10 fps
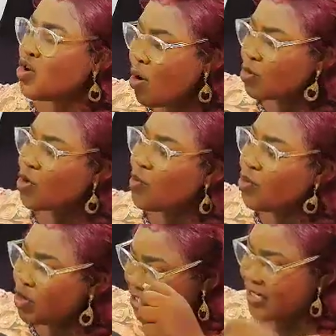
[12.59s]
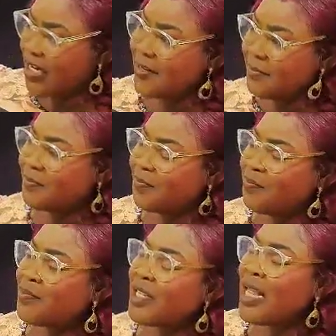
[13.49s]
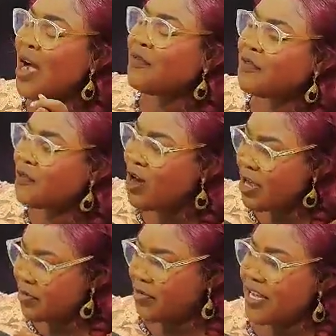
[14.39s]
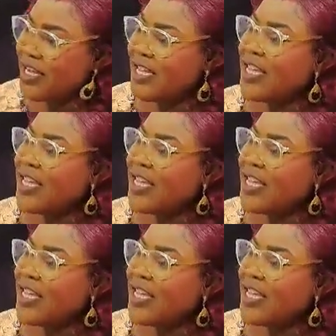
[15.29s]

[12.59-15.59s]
na mo so mo hye na afoforo e hwe